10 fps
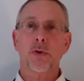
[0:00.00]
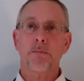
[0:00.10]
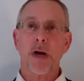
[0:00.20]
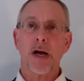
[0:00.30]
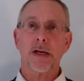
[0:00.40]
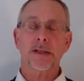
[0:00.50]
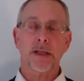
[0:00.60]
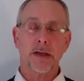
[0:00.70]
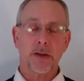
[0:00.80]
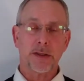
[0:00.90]
box, they
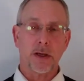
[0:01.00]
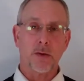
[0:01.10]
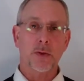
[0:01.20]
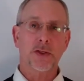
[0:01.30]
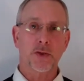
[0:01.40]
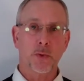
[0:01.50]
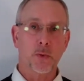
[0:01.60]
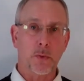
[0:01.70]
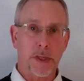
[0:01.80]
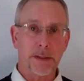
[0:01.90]
get the good
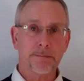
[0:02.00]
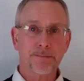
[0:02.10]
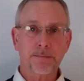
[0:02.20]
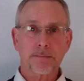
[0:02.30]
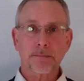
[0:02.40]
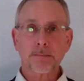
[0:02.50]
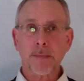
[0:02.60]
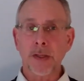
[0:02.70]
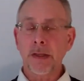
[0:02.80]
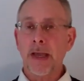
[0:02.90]
jewelry,
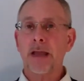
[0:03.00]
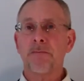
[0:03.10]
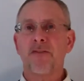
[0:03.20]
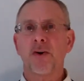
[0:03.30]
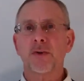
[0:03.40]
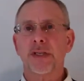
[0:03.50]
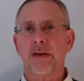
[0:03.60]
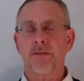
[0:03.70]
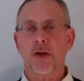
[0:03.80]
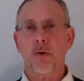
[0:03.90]
and folks
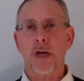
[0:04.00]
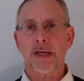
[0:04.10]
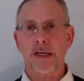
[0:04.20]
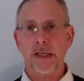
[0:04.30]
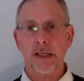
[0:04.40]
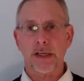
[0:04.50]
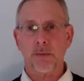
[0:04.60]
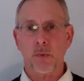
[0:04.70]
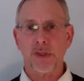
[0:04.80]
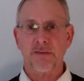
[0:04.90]
have no idea
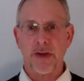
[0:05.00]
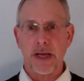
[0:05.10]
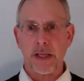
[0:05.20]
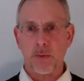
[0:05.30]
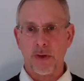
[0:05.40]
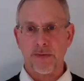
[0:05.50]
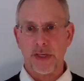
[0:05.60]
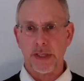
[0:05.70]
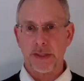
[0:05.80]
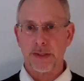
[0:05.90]
what the value of it
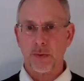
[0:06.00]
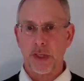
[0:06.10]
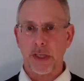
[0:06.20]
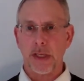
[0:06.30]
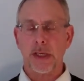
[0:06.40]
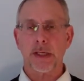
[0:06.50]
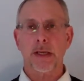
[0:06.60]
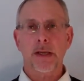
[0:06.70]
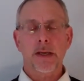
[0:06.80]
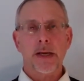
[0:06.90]
is. So again,
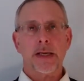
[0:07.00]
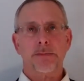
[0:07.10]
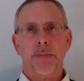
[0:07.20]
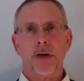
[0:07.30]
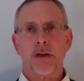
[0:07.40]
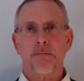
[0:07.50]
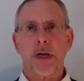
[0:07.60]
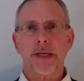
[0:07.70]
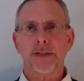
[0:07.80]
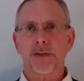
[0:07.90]
as part of
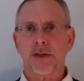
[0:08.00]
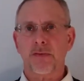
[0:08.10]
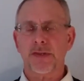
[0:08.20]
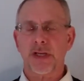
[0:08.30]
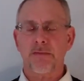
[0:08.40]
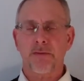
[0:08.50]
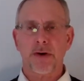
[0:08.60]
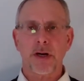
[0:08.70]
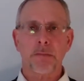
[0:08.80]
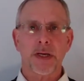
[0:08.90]
my service, I
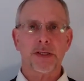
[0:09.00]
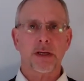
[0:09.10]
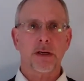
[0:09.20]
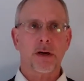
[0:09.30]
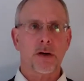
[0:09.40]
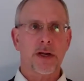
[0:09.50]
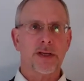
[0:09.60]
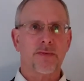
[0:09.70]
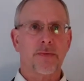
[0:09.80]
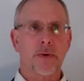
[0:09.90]
very much encourage
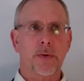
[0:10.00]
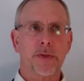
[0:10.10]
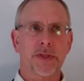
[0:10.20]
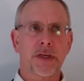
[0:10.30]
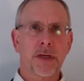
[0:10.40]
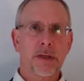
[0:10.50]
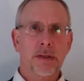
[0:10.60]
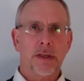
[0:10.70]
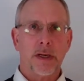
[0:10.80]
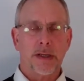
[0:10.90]
folks
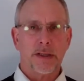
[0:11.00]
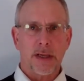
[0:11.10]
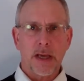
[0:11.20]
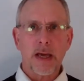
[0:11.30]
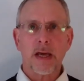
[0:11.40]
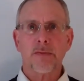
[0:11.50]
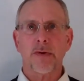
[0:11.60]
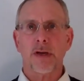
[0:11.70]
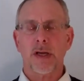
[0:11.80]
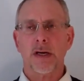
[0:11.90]
to have,
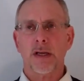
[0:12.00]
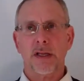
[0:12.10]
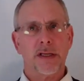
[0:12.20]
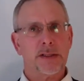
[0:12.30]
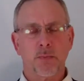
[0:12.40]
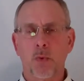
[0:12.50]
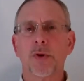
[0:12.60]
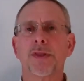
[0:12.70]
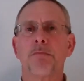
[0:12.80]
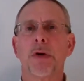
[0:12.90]
it's
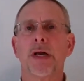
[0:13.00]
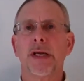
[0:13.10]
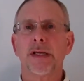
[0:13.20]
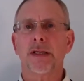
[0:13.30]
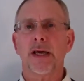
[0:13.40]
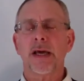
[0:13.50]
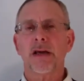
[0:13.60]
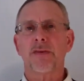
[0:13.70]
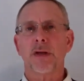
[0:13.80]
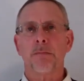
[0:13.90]
worth the money to
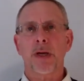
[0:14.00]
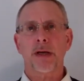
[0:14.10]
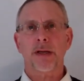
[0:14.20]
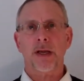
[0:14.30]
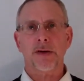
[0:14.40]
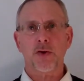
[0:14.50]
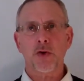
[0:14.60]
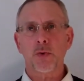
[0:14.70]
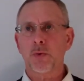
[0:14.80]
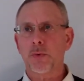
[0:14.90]
have a
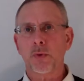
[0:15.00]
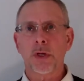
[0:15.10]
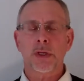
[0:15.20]
new